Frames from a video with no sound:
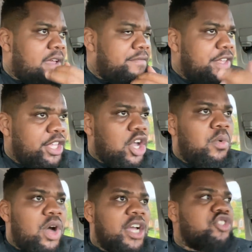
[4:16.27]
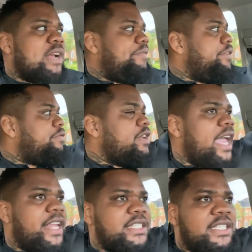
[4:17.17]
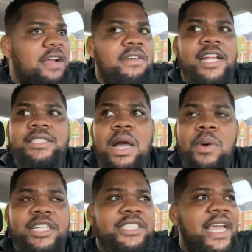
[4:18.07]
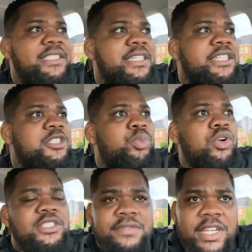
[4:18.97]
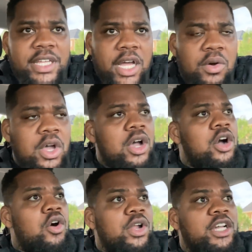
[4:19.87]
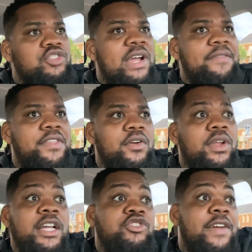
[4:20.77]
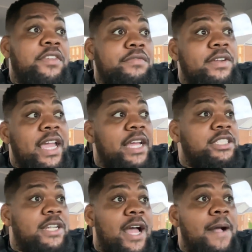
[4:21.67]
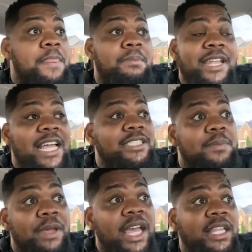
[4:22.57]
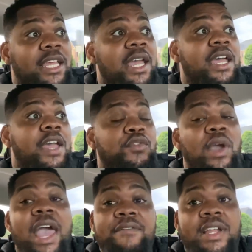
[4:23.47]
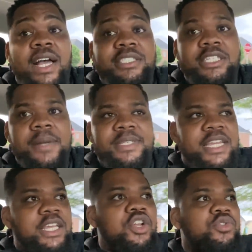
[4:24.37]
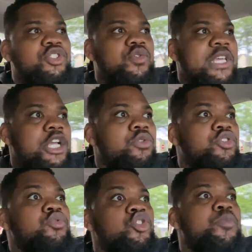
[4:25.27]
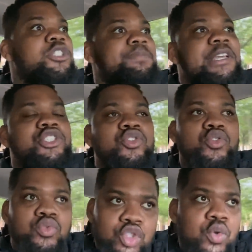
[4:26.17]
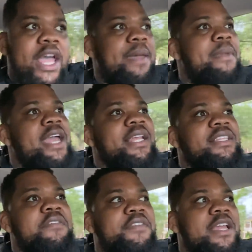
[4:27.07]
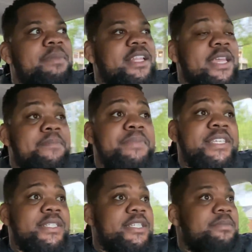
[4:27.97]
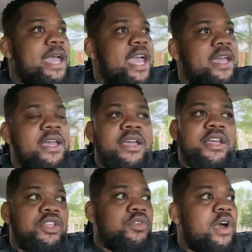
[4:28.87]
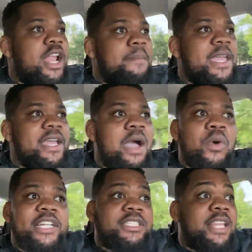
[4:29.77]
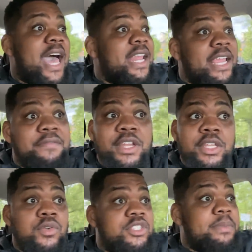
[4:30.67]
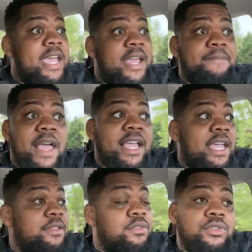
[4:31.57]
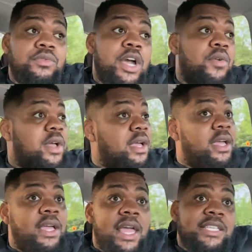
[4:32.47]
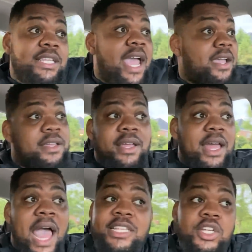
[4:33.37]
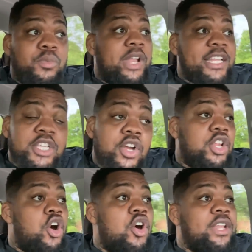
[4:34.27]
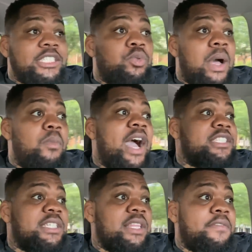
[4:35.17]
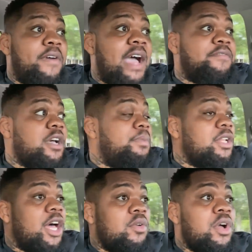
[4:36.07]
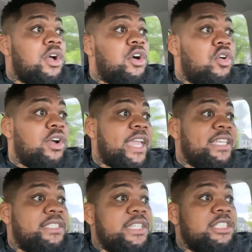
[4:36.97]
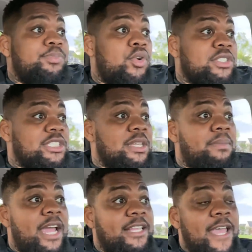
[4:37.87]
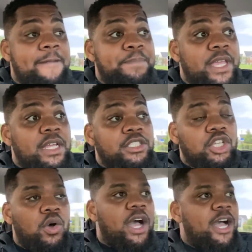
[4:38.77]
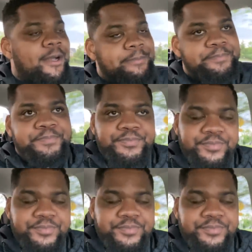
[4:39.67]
video on undrafted free agents. I watched Gate City Sports video on undrafted free agent Manasseh Bailey. If you haven't subbed to any of those two Eagles YouTubers, make sure you do that, man. They definitely about their business, man. You know what I mean? I watch a lot of their videos, man. I can't, you know, it's like, When I turn it on, that's who I'm watching, either 500 or Gate City Sports or something like that. So, you know